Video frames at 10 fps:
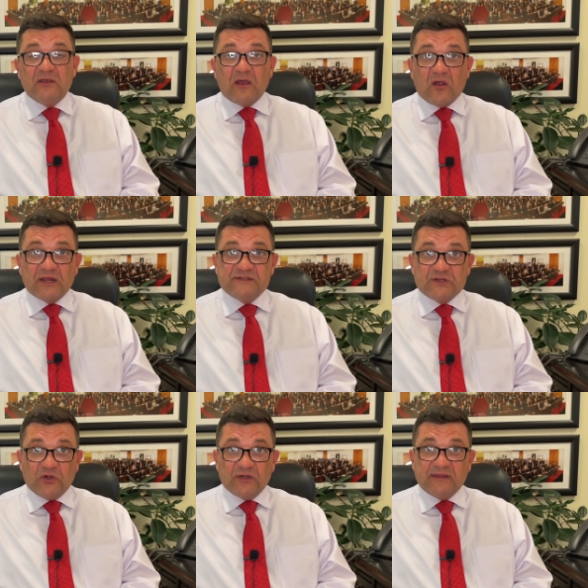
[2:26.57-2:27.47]
are
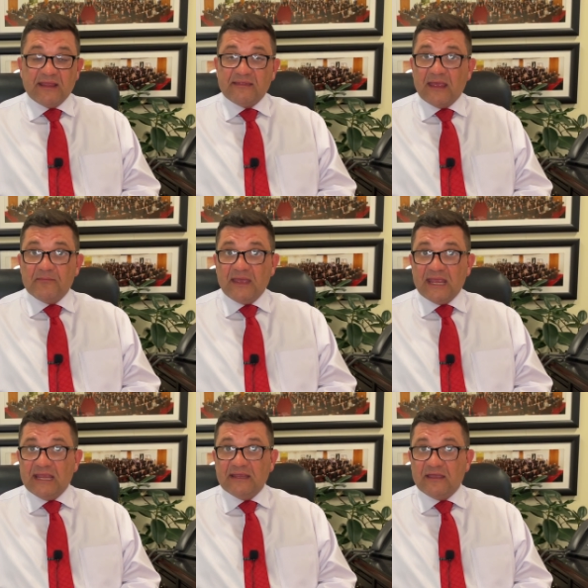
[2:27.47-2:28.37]
concerned that that
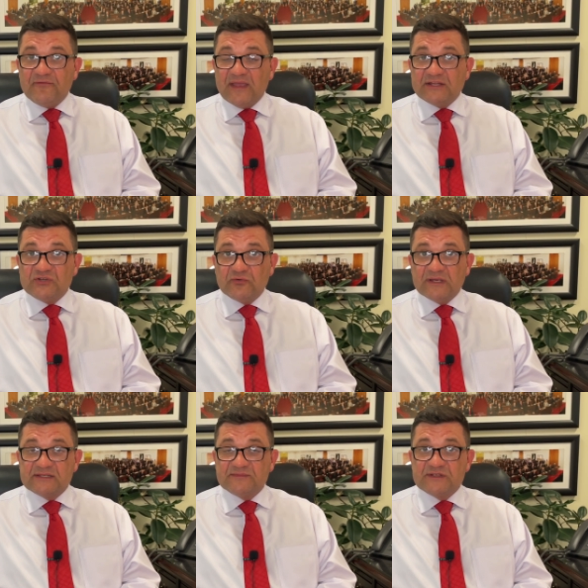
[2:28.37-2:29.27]
may affect
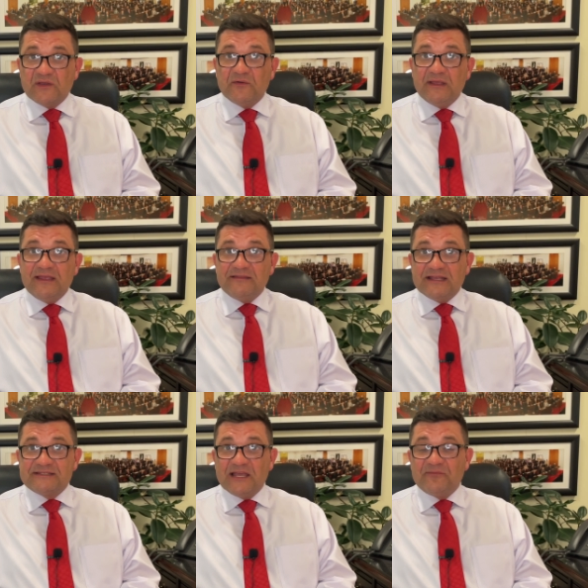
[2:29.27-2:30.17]
tourism. So
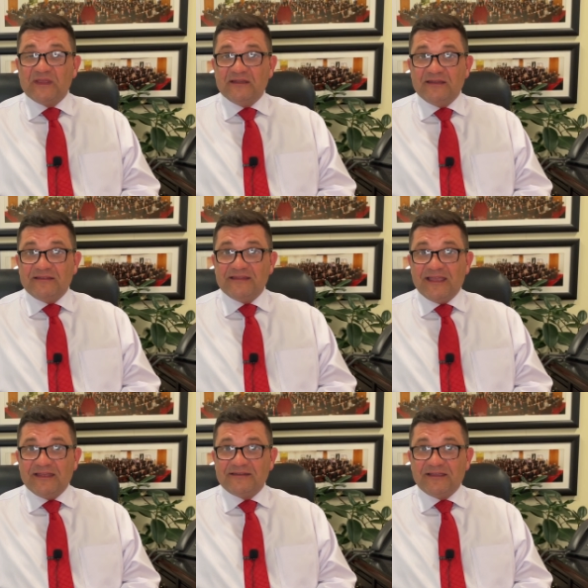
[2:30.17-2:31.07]
that's something
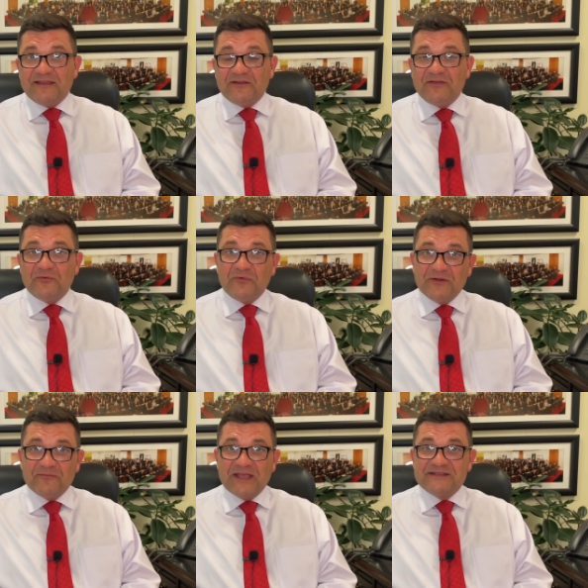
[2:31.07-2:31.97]
that
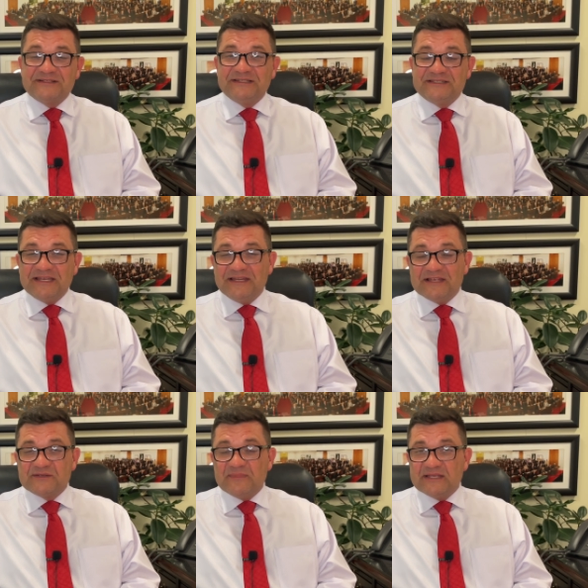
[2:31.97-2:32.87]
we're basically sending
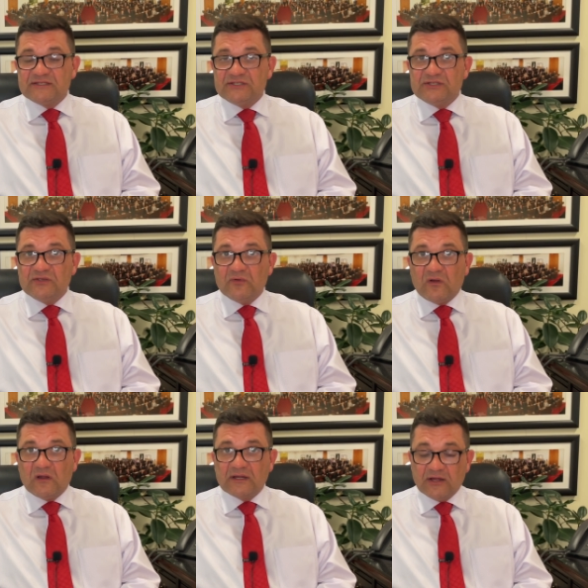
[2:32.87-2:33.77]
as a message to
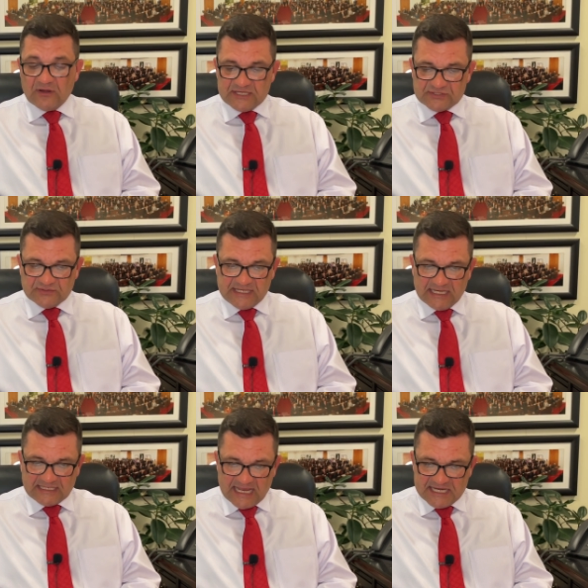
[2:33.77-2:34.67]
our congressional
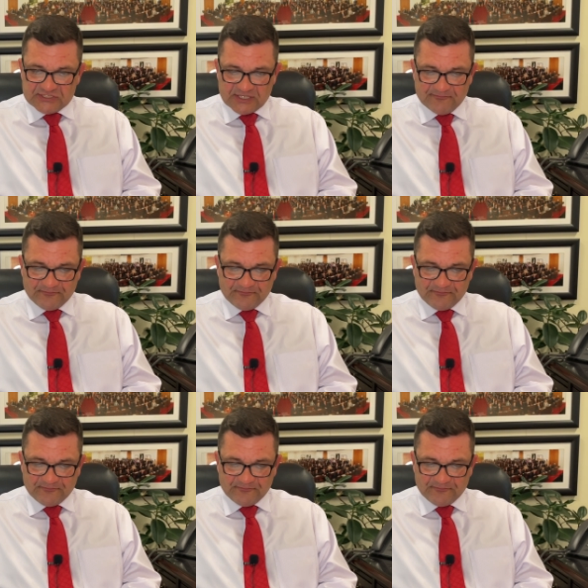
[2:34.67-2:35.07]
delegation.